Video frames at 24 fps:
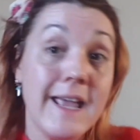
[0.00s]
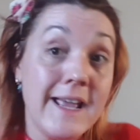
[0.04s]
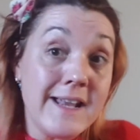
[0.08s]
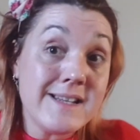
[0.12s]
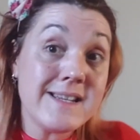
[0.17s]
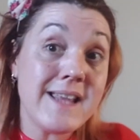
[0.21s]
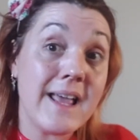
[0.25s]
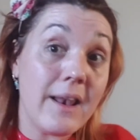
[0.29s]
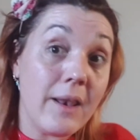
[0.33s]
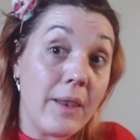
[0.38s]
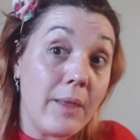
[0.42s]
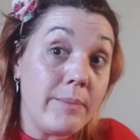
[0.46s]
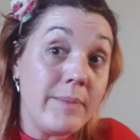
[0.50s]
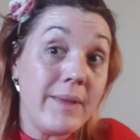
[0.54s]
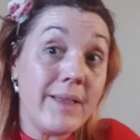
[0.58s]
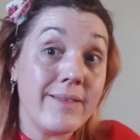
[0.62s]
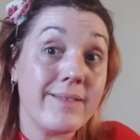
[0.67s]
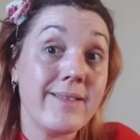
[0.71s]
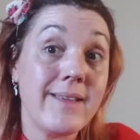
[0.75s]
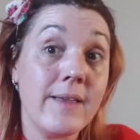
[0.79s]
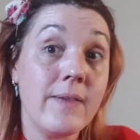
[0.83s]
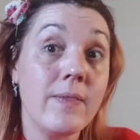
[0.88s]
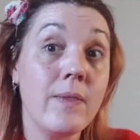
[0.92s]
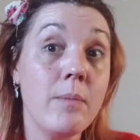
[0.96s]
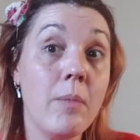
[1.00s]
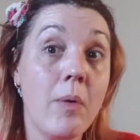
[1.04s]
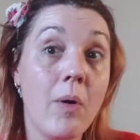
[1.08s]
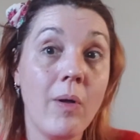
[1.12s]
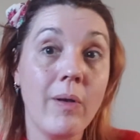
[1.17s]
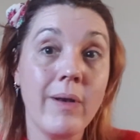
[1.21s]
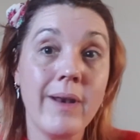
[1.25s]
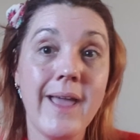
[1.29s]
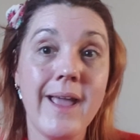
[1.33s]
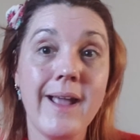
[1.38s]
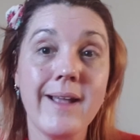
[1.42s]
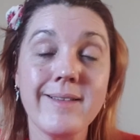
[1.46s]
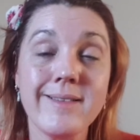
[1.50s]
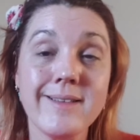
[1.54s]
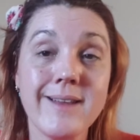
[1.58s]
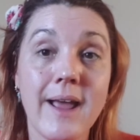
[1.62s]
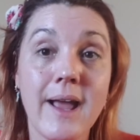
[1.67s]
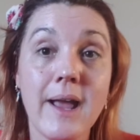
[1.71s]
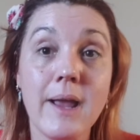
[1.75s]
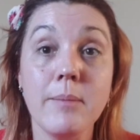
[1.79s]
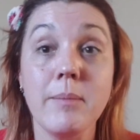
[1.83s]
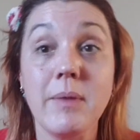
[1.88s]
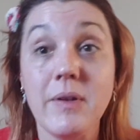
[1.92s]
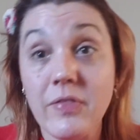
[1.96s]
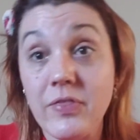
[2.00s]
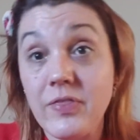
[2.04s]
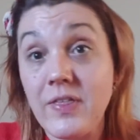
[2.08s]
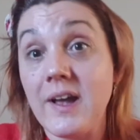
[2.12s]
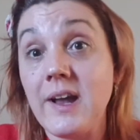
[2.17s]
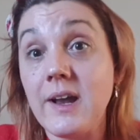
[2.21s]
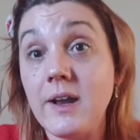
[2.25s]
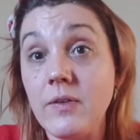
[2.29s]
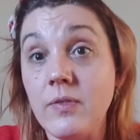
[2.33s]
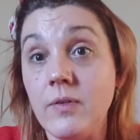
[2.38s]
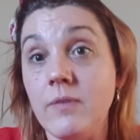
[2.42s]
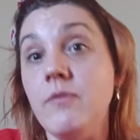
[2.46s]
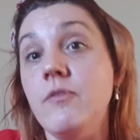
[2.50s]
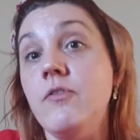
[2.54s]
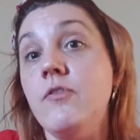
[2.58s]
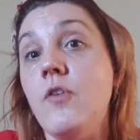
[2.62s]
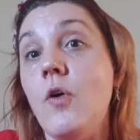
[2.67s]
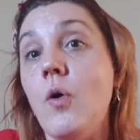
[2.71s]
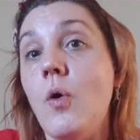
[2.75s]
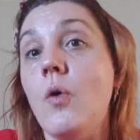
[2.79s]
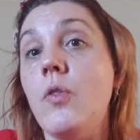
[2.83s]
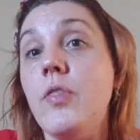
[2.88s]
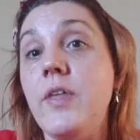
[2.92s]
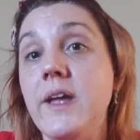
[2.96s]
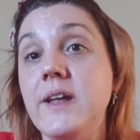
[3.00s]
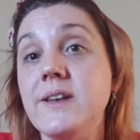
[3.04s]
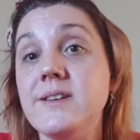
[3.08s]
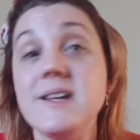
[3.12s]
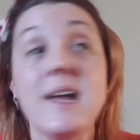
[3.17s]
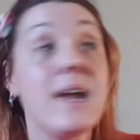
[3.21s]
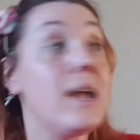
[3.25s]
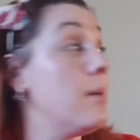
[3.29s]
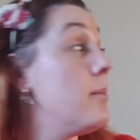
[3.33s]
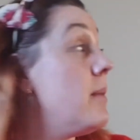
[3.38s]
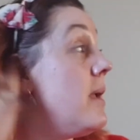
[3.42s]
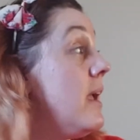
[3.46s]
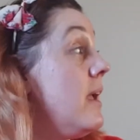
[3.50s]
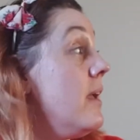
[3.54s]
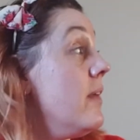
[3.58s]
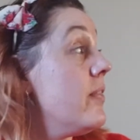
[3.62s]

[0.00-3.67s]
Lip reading: Tell them you'll see them all next time and thank them for their time.